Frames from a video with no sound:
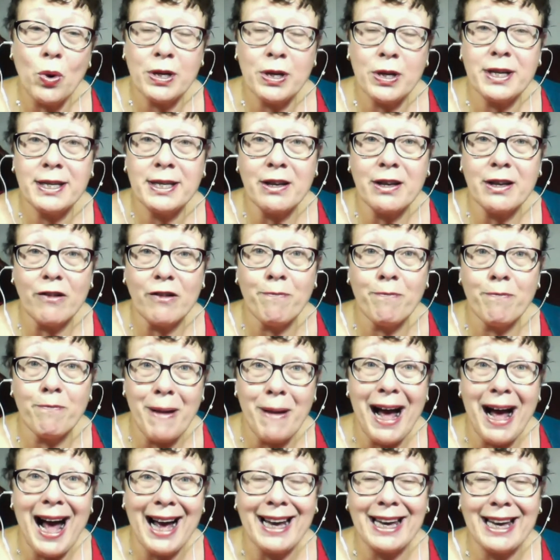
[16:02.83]
herself
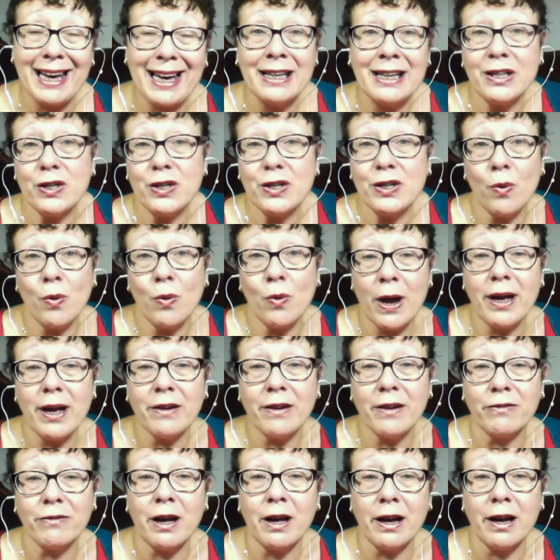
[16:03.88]
back into a way
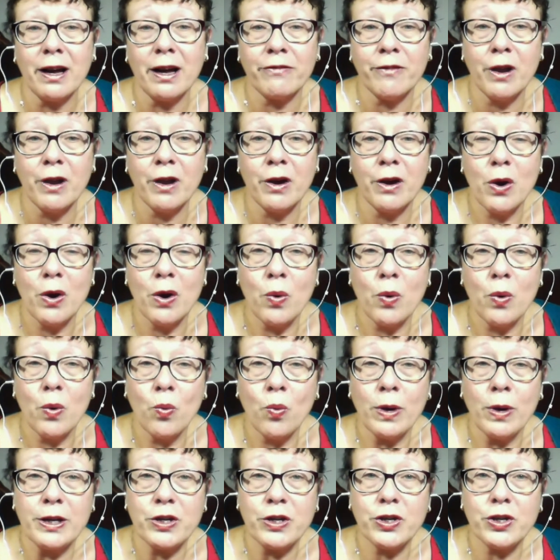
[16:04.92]
of life
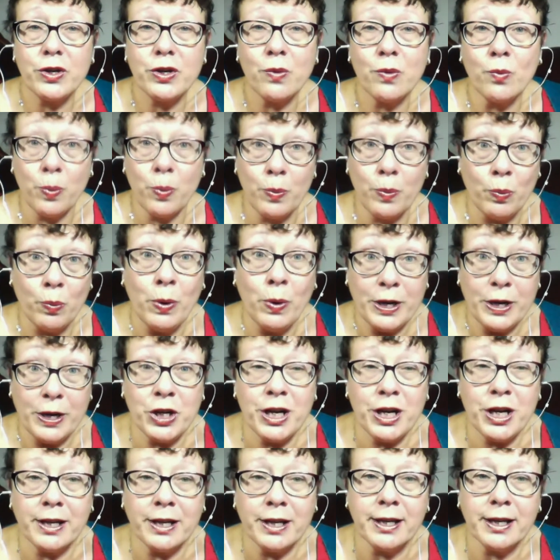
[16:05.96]
which
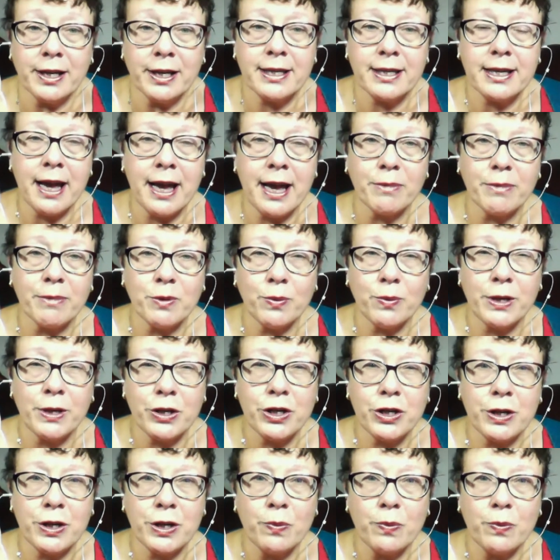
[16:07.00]
she could accept, which
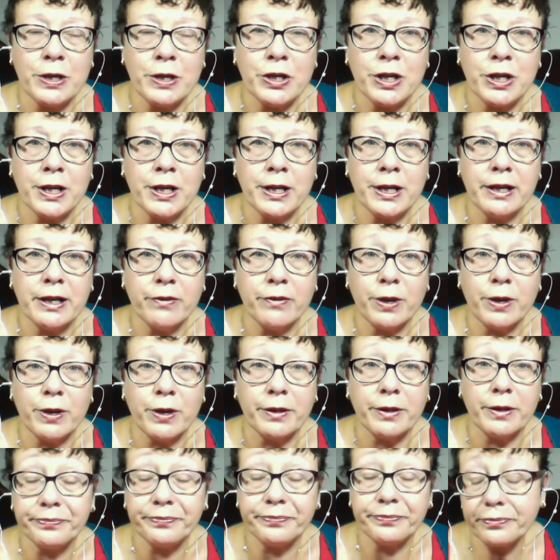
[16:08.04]
she could live with,
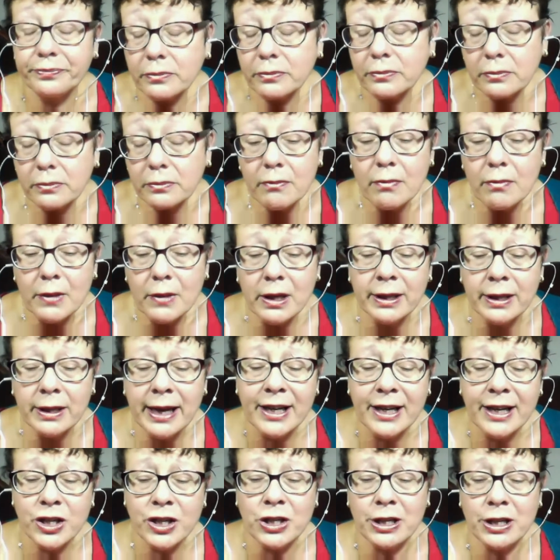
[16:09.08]
and
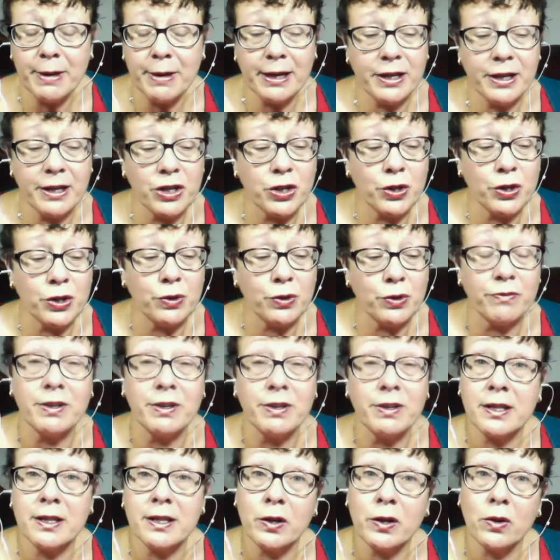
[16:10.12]
actually managed to
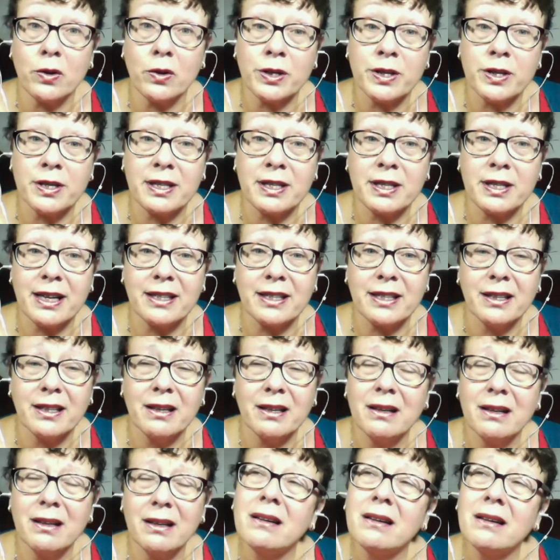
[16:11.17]
convince the doctors that
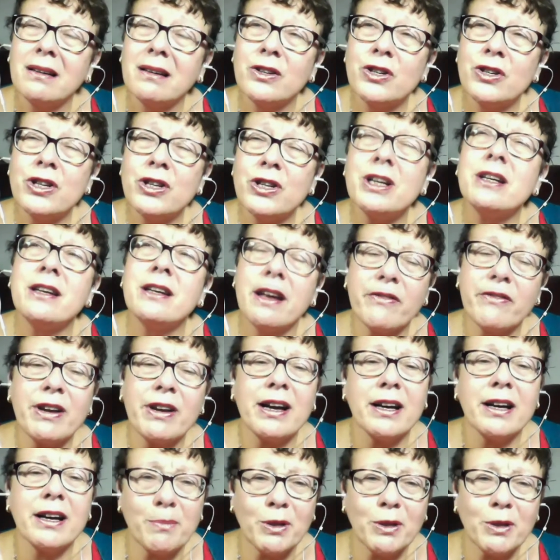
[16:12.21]
she'd never
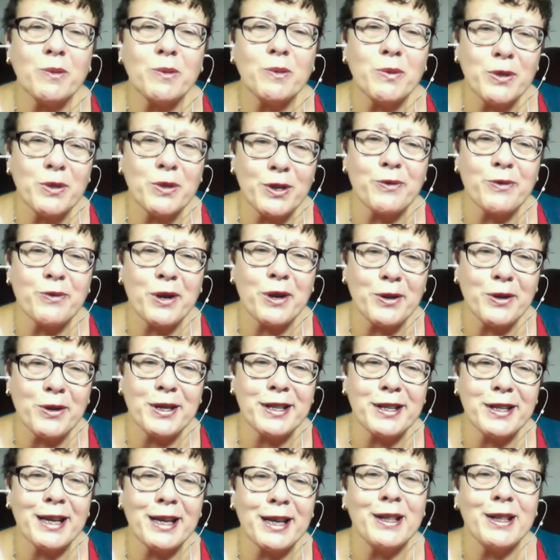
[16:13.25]
had multiple
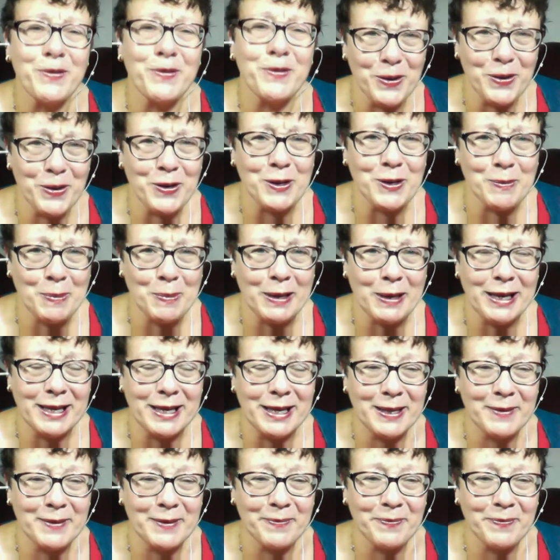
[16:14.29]
sclerosis in the first place.